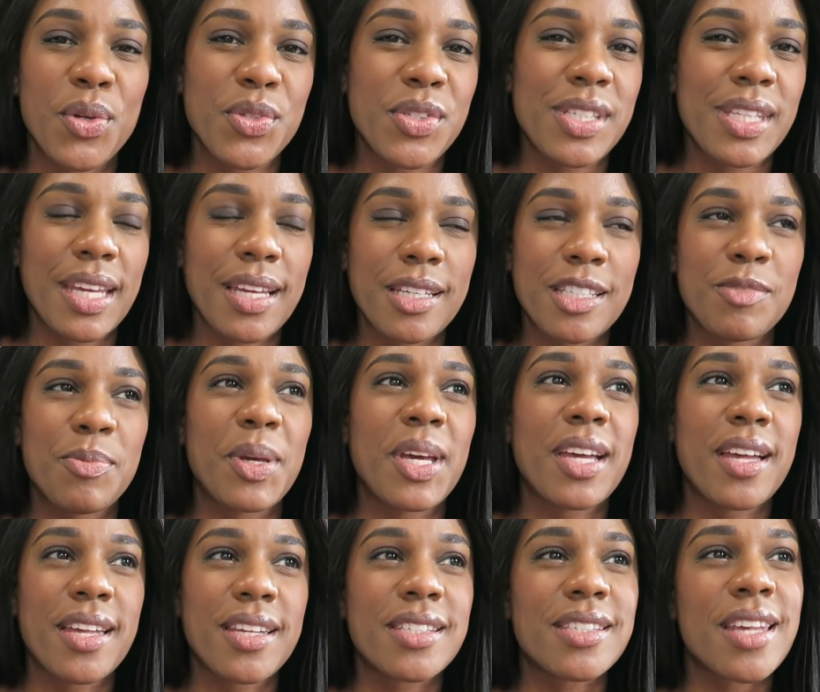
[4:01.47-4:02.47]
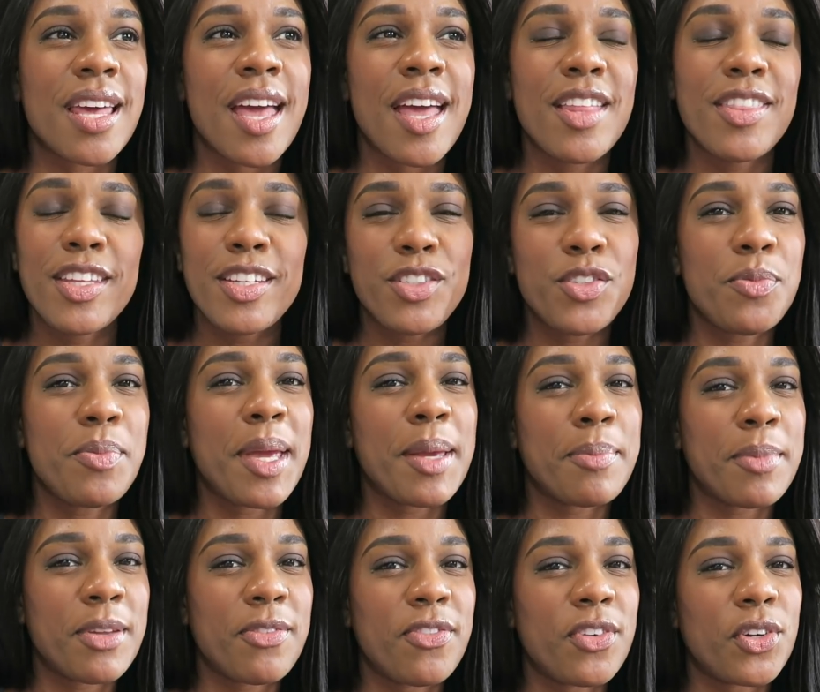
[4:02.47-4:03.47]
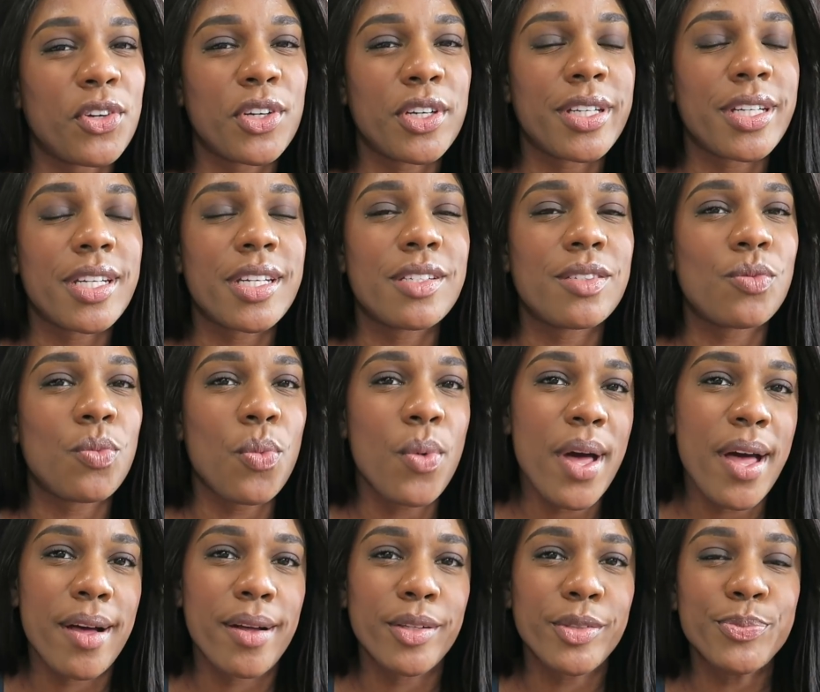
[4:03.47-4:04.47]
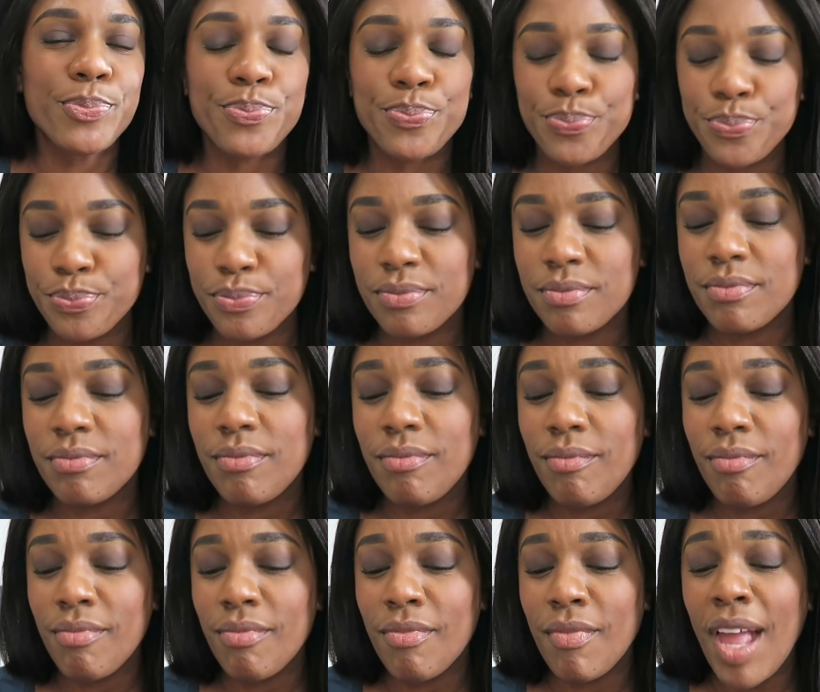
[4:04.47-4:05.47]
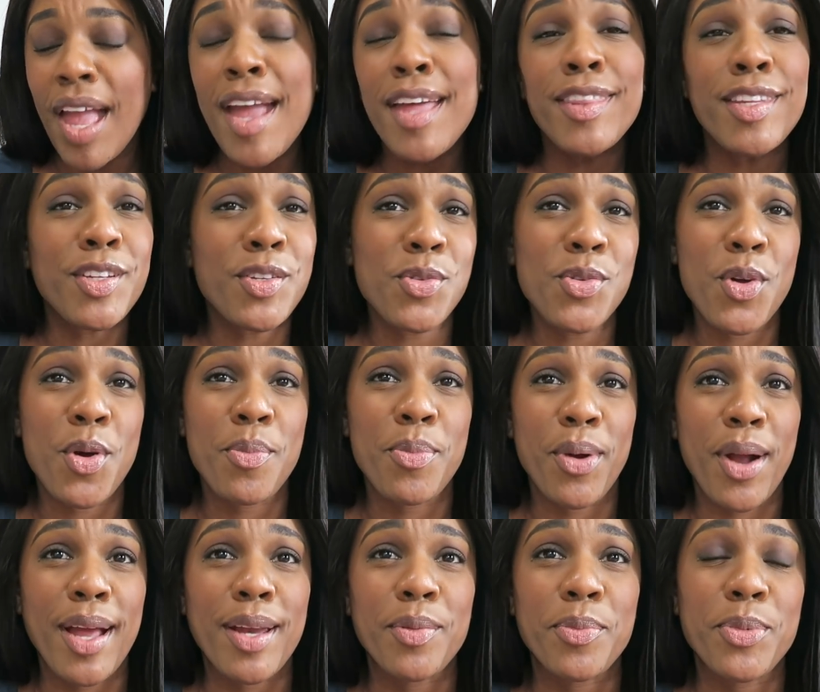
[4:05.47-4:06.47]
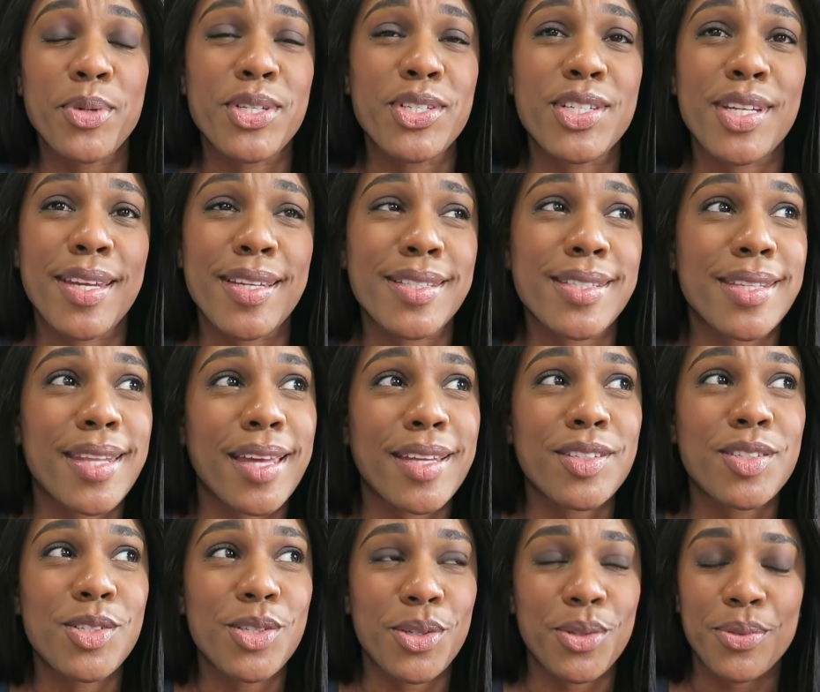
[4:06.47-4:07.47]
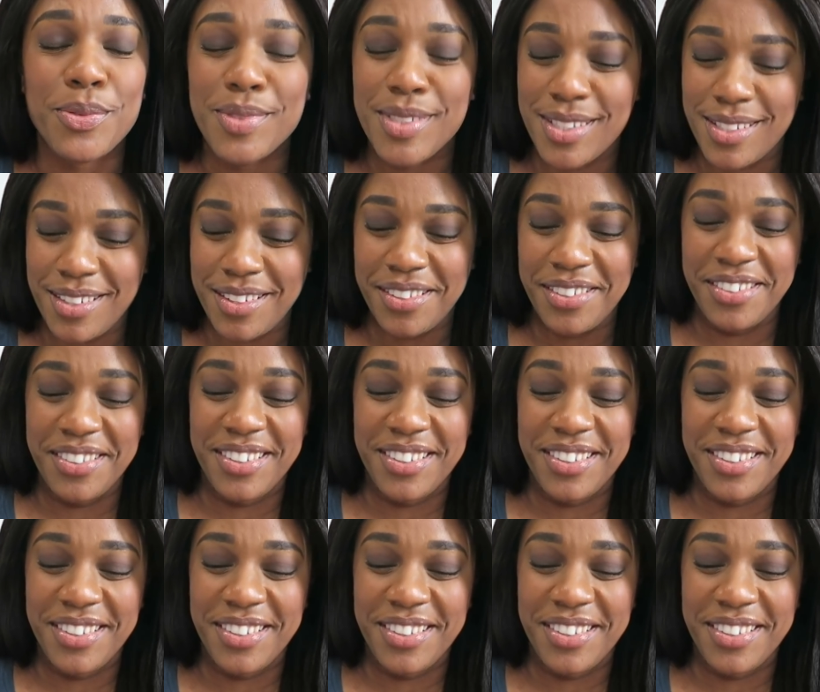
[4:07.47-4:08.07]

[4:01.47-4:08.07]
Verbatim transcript: those things because they do make me feel good as well. And then you know Brian appreciates that too. So